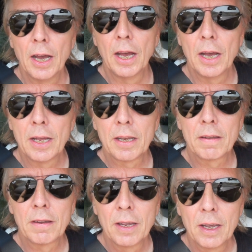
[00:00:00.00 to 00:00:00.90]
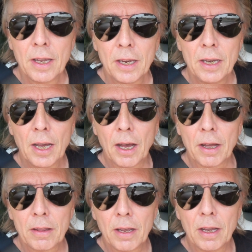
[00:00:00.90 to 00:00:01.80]
And yeah,
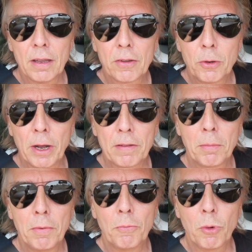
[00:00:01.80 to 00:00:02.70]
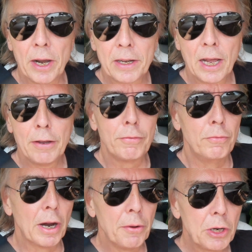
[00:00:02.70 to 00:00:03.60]
there is quite some wildlife,
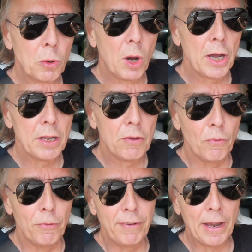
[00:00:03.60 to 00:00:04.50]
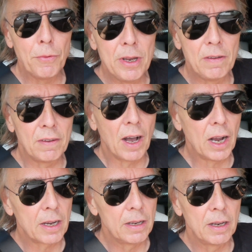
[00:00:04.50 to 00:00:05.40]
very quiet, very
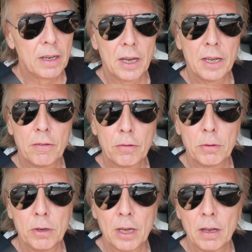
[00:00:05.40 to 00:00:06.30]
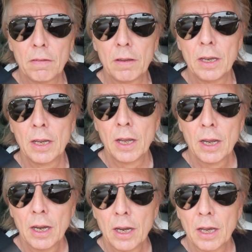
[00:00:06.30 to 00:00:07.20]
dark in the night, so you can see
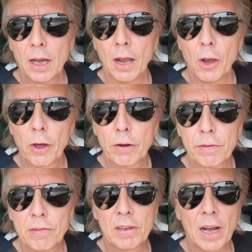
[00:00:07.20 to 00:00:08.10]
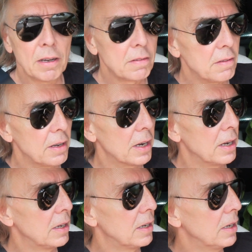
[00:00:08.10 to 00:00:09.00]
a lot of stars there,
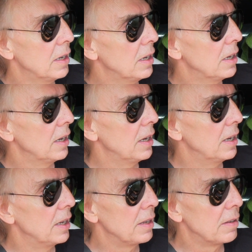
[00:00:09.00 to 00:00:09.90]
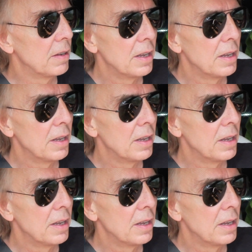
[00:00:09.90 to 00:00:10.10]
and